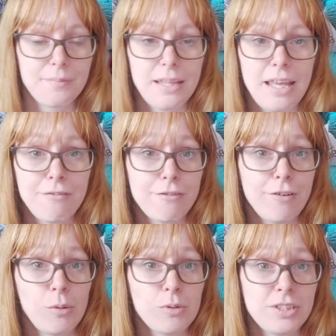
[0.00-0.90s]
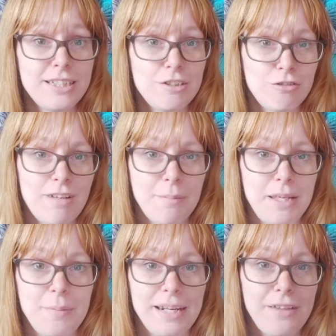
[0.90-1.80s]
If you follow us on Instagram,
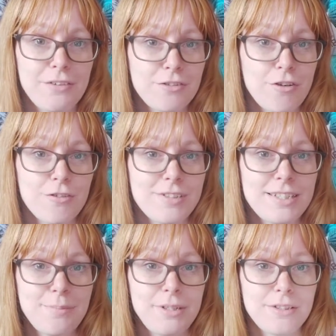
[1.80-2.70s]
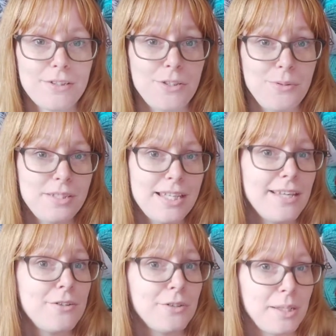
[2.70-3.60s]
keep an eye on the stories, because as soon as they're
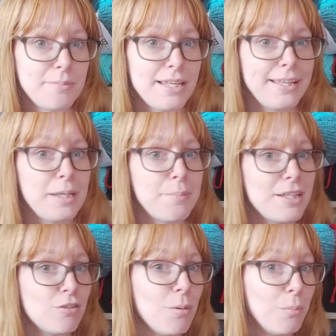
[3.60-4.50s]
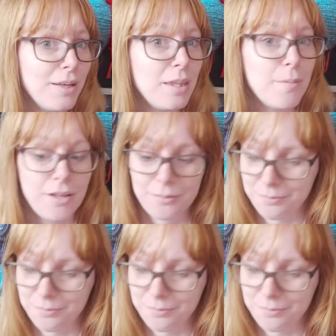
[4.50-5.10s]
done, I'm taking a picture and putting them on.